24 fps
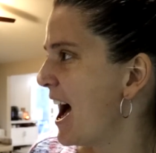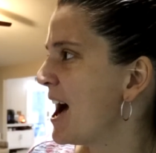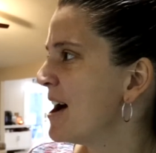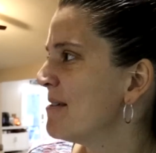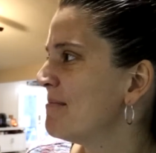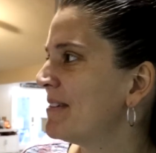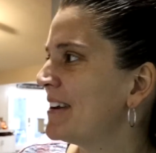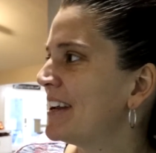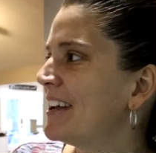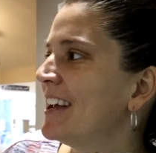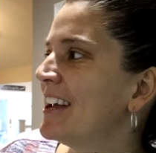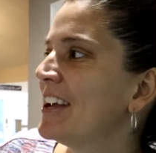I'm
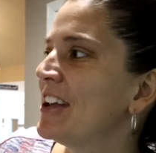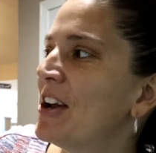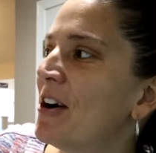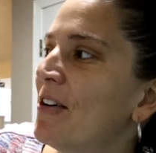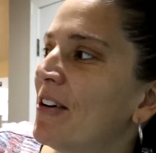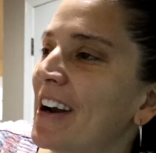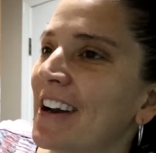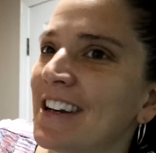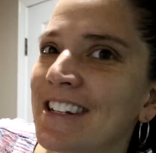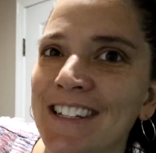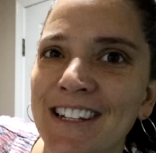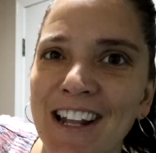gonna, you know
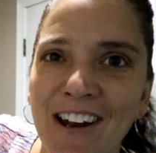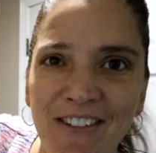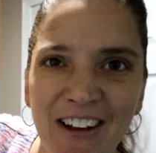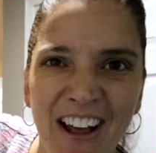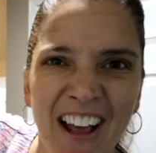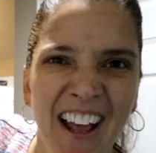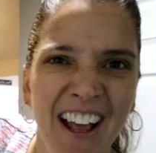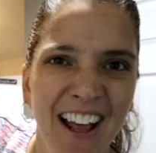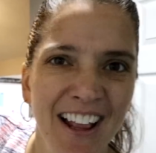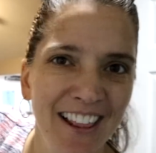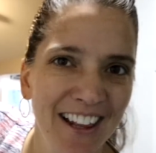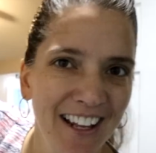what, I just have a,
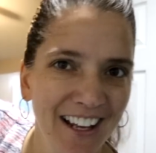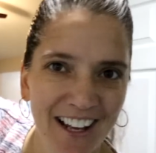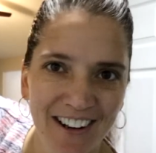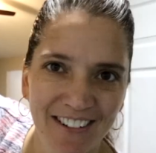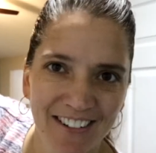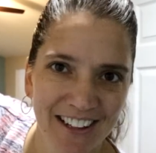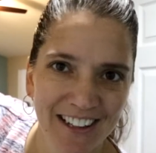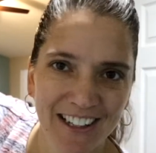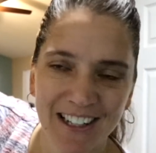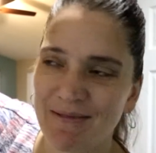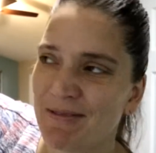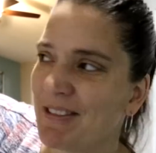like I
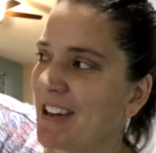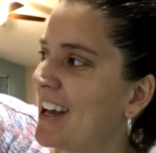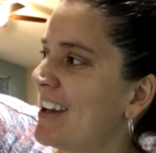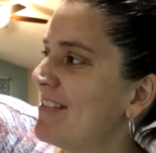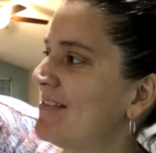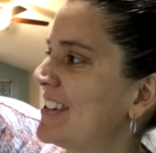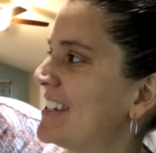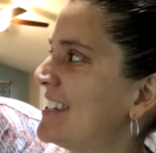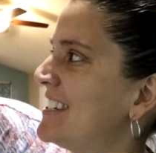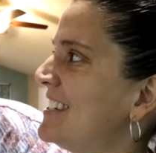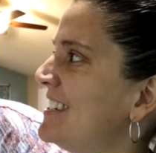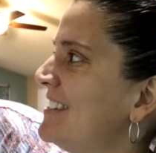don't clean behind
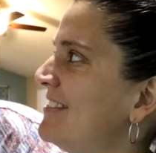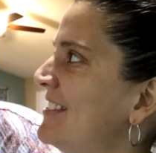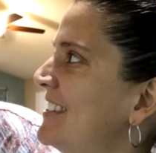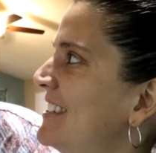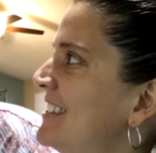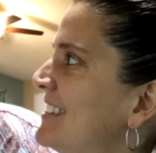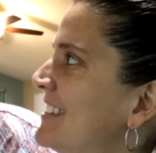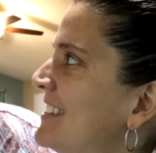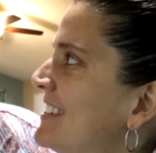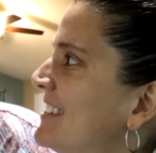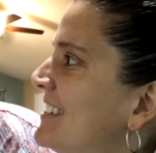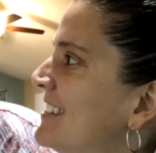my
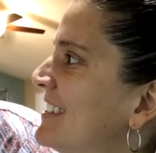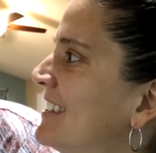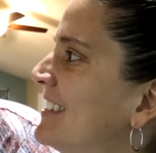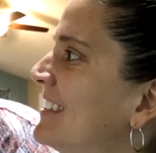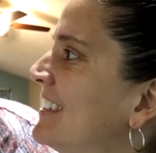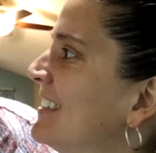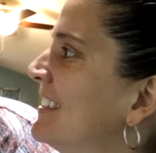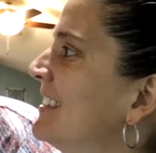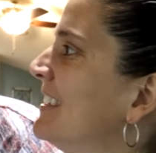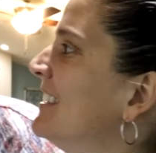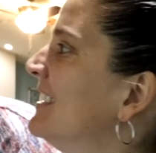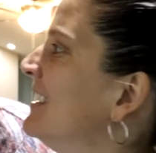TV.
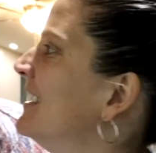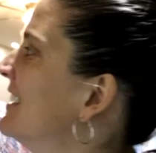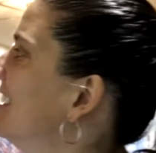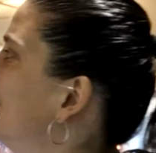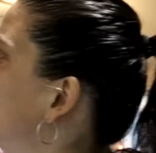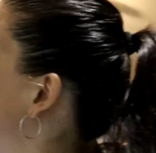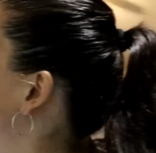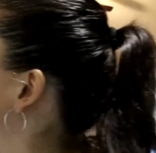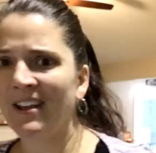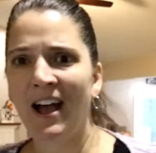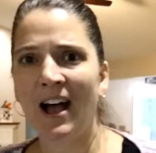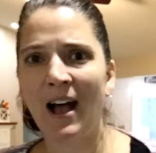
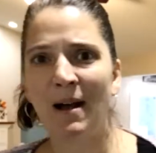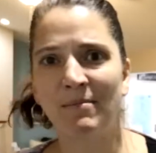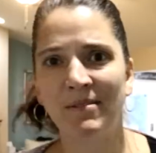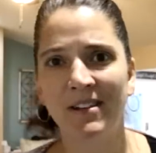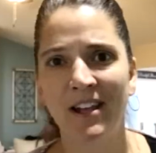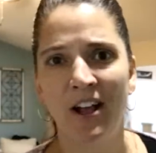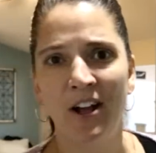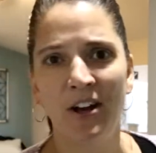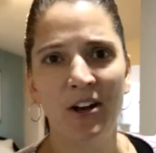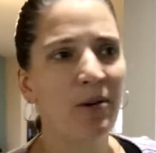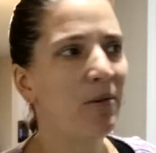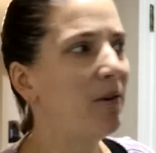I'm
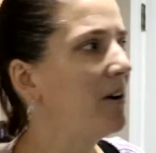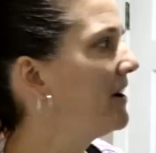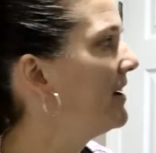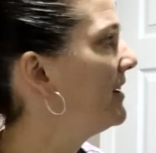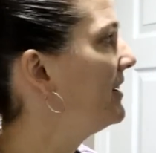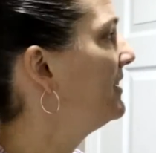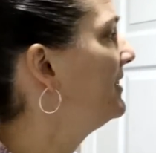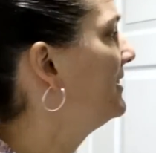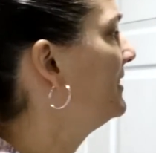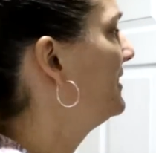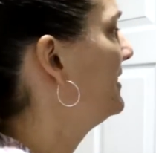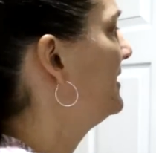telling you
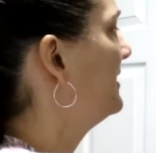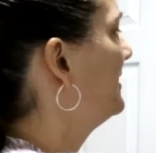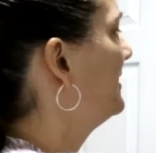what.